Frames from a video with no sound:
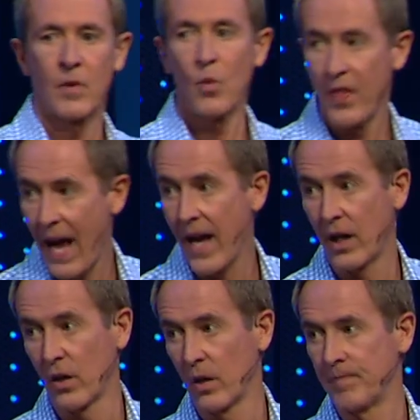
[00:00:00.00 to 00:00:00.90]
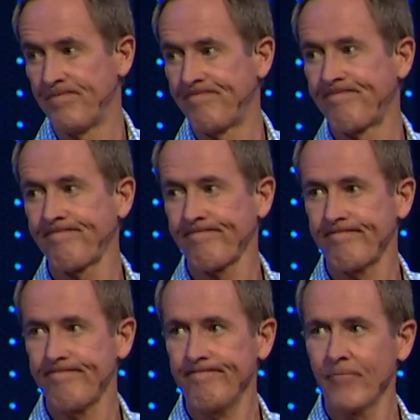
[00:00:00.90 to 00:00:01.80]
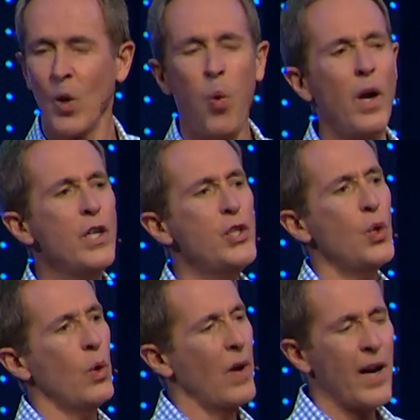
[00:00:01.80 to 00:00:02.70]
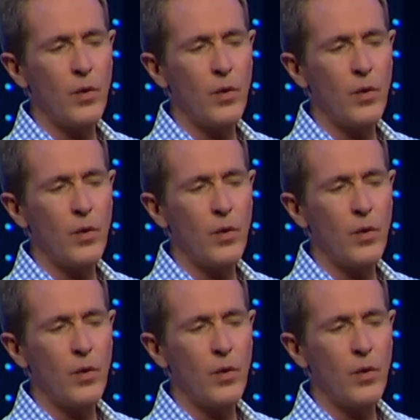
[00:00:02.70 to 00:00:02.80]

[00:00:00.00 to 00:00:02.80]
with anger? I